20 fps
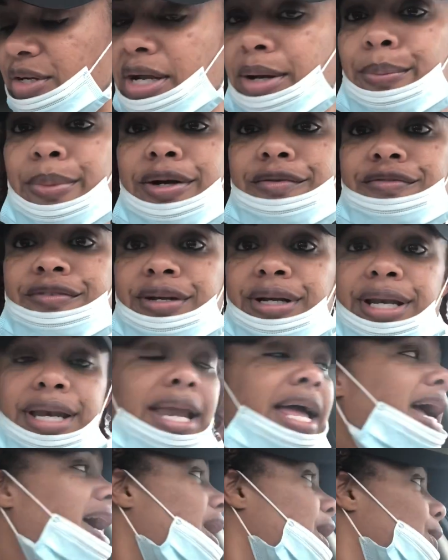there but for
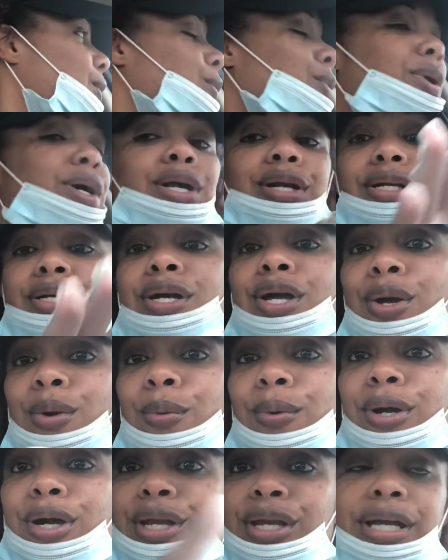now we're gonna
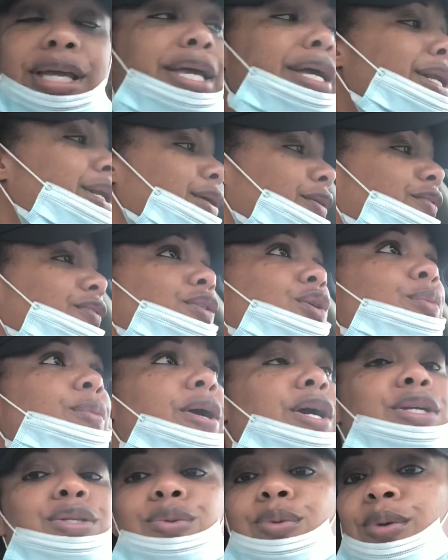we're gonna kill a few
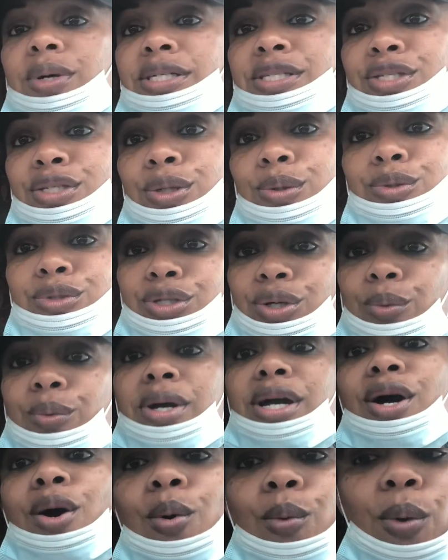birds with one stone so
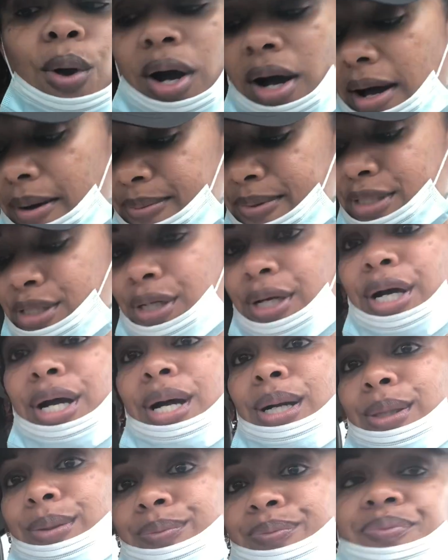we're gonna walk up to
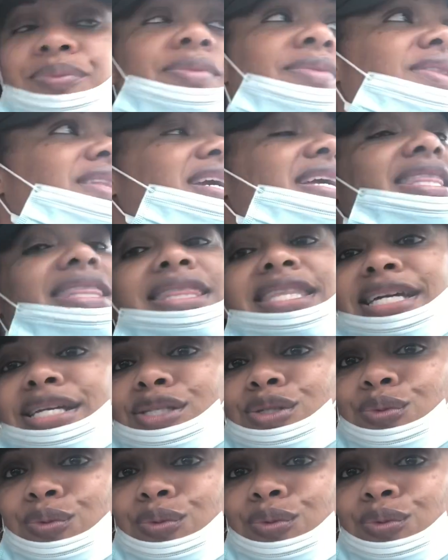um this